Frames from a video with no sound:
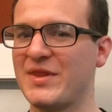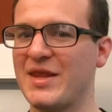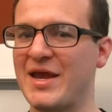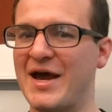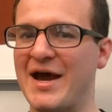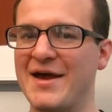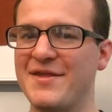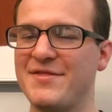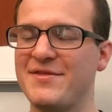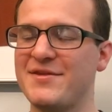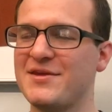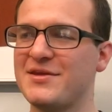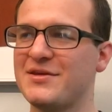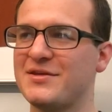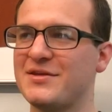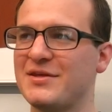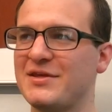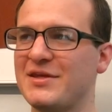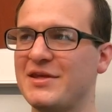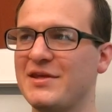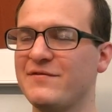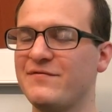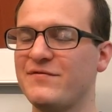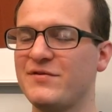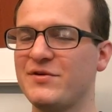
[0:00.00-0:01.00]
I think
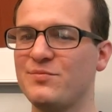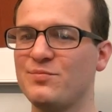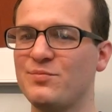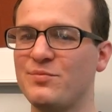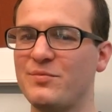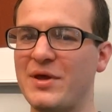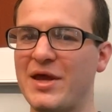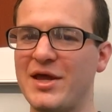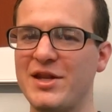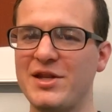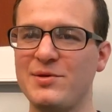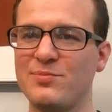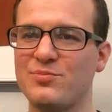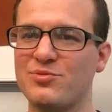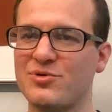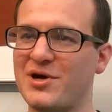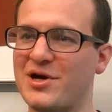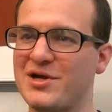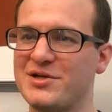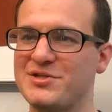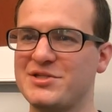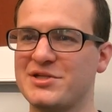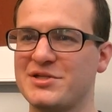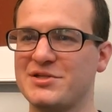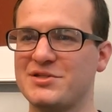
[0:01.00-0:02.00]
even any
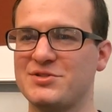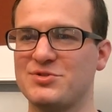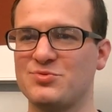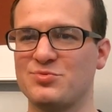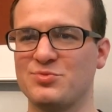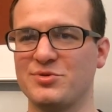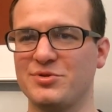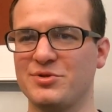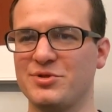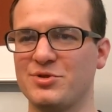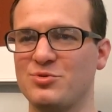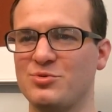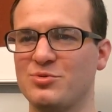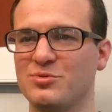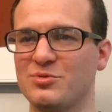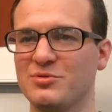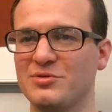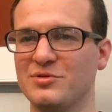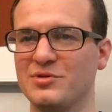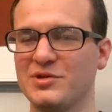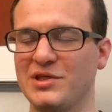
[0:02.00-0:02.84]
project's really cool,